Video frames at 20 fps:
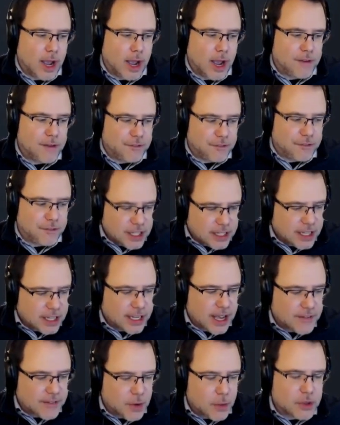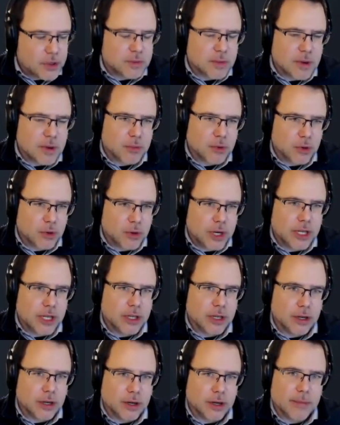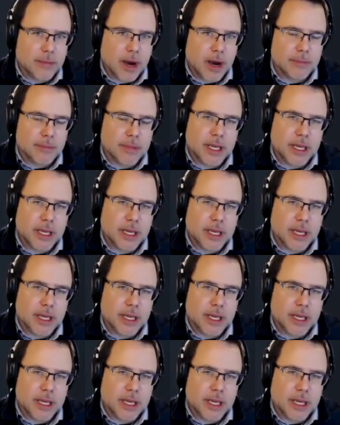I feel like I've always been pretty good about